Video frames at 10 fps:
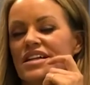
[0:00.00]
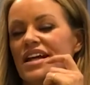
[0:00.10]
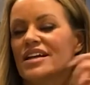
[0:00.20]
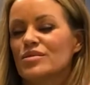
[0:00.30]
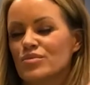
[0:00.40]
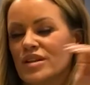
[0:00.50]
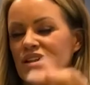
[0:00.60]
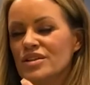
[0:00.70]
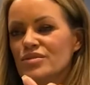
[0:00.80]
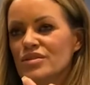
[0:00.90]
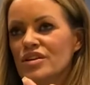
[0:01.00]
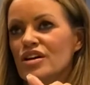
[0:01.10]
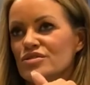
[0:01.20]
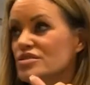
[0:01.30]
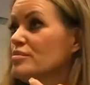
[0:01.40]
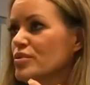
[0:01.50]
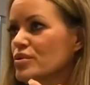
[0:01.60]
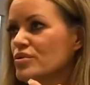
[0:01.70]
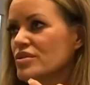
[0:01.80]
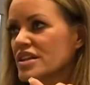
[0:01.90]
it when you go to the
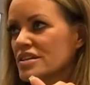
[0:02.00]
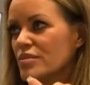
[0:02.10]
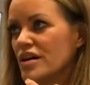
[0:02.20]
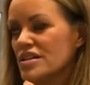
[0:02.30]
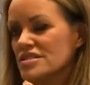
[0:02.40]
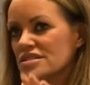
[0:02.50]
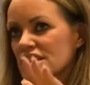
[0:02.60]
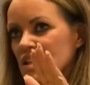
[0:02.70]
pool in the bus,